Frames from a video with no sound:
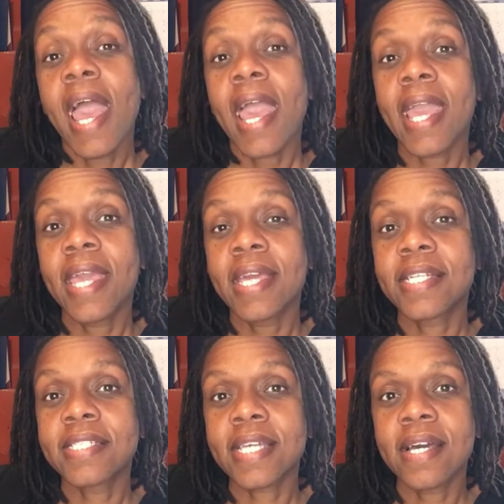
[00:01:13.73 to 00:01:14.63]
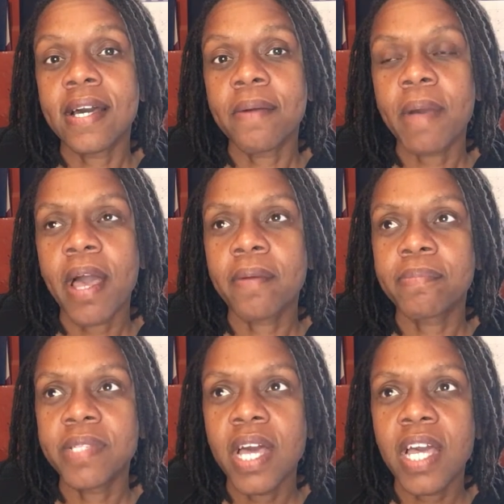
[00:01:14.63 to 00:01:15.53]
And
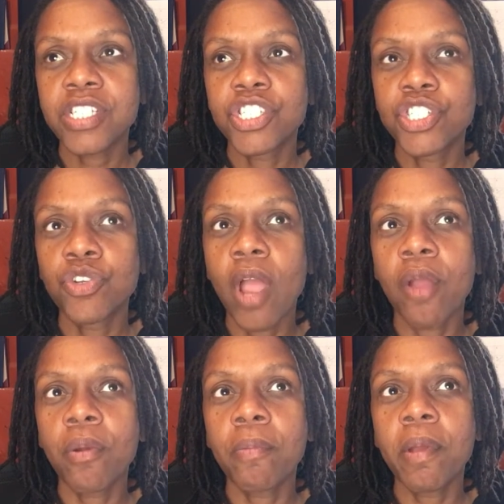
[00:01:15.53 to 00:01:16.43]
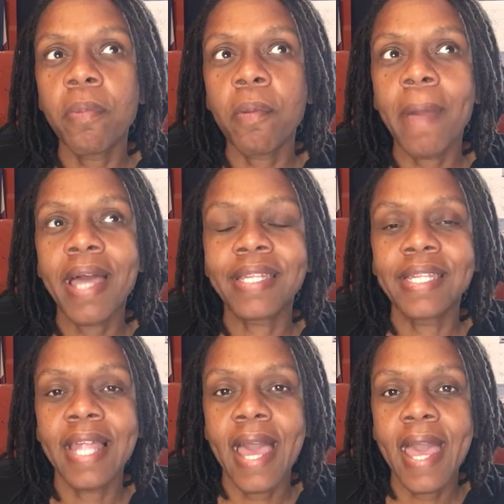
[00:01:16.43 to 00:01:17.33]
I'm not sure, I remember my
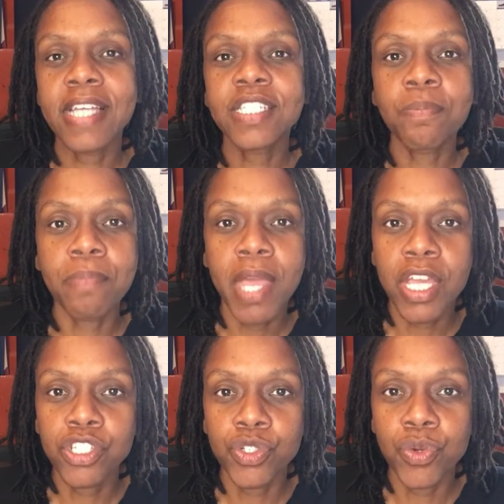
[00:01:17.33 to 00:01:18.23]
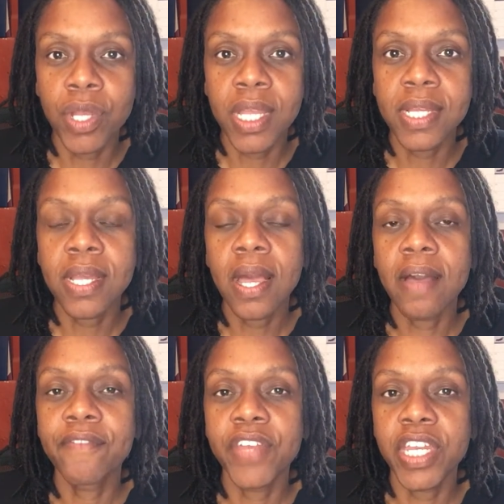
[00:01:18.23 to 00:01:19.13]
last measuring
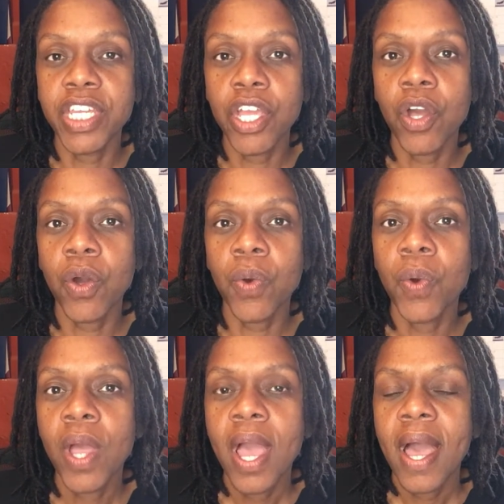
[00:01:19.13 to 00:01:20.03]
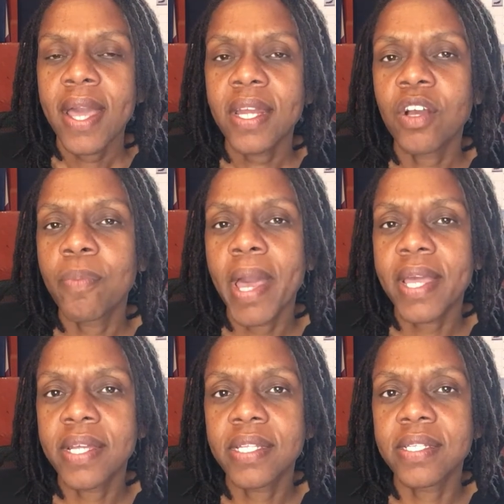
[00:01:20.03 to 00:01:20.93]
video. I gotta go
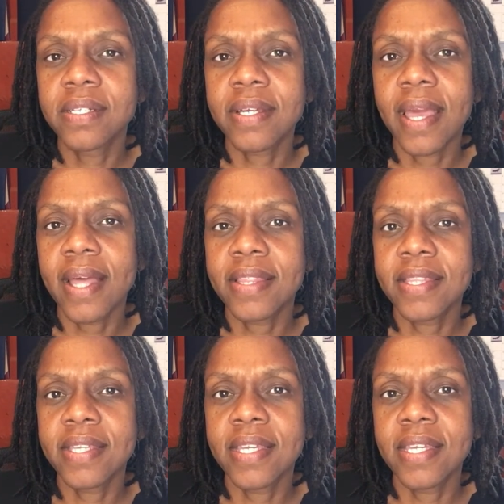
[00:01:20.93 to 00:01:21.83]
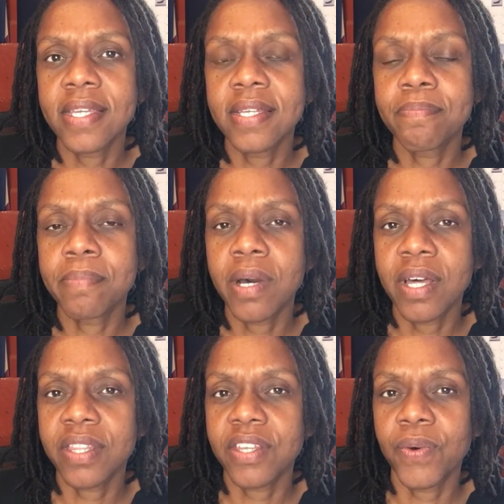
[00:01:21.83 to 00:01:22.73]
back and look at the
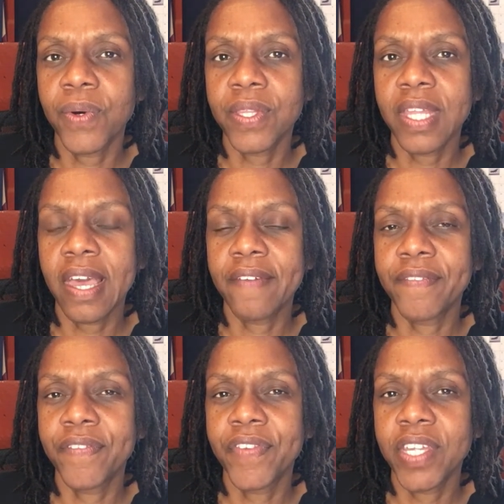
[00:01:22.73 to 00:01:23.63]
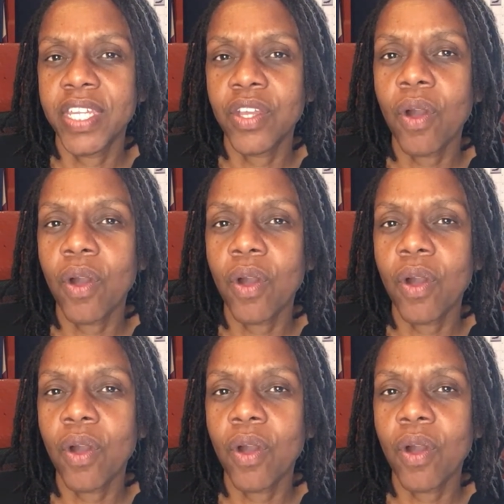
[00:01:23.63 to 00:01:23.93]
month on that video.